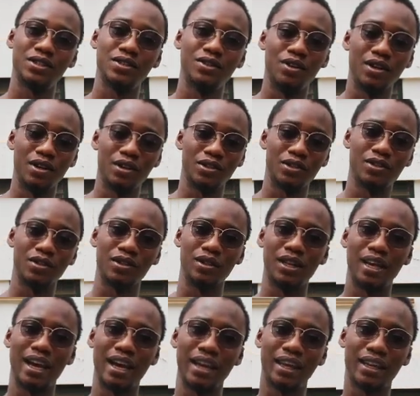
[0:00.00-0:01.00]
to also
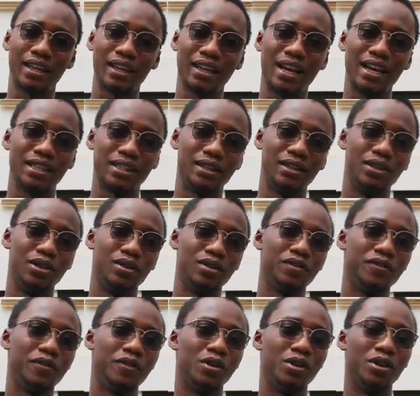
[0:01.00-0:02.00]
like as in look
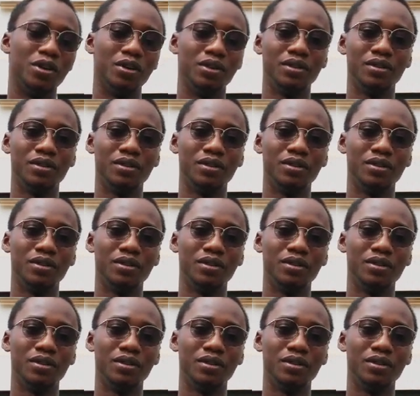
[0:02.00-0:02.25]
for